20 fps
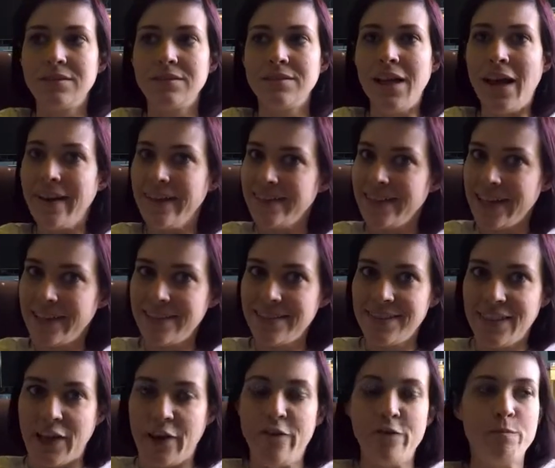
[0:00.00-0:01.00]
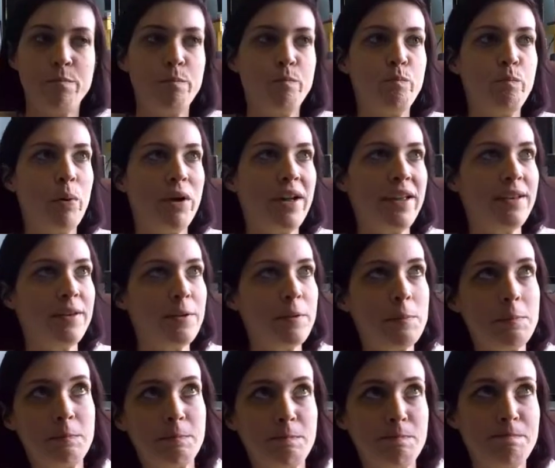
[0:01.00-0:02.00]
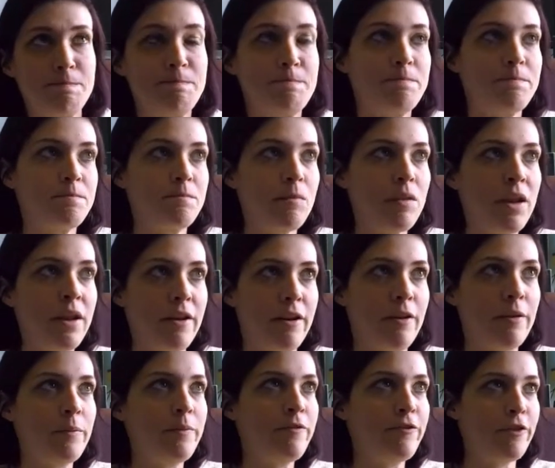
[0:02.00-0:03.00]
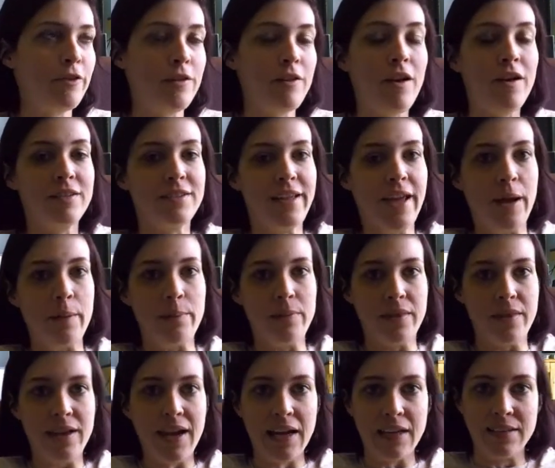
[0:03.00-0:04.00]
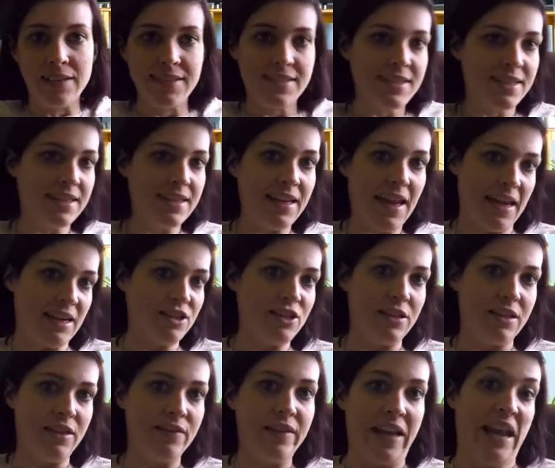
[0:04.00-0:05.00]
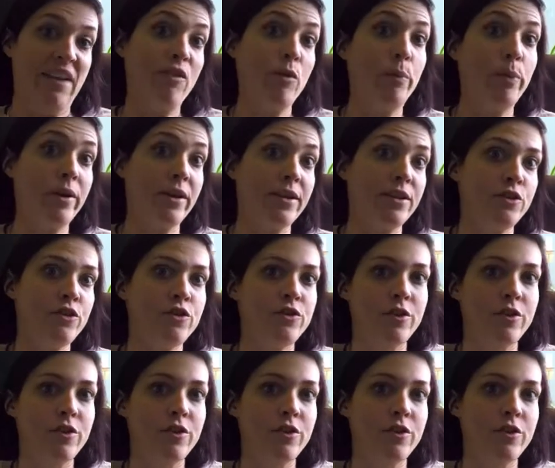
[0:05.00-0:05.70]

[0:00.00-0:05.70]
Not exactly safe, but for a long time the island didn't actually even have a bridge.